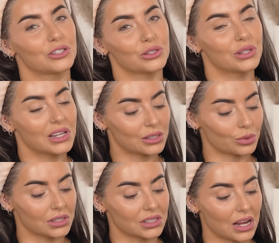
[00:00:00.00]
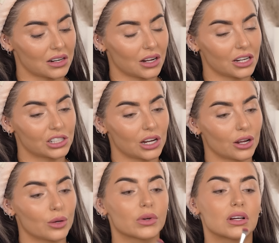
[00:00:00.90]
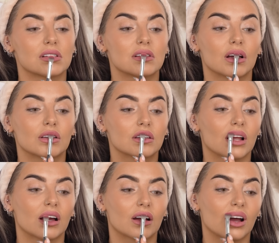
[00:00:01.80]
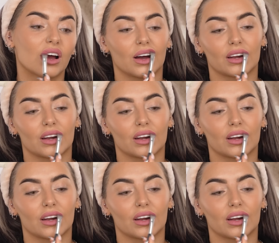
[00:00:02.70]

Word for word: of do this with a standard eyeshadow because it does, like,